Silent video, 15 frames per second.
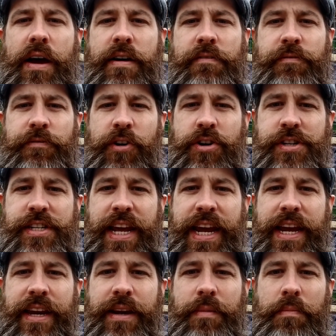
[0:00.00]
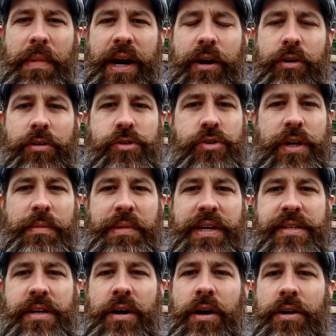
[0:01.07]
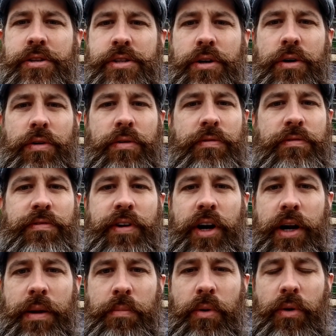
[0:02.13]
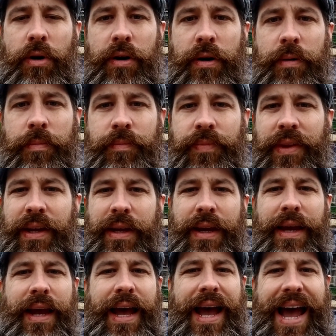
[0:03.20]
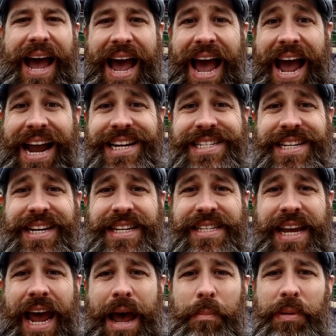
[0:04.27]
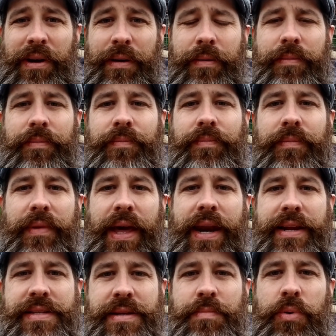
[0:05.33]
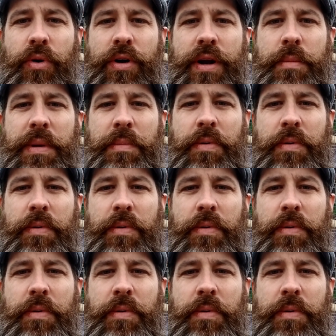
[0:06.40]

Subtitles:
First aid and medical treatment is also very important. Accidents happen, and it's important to be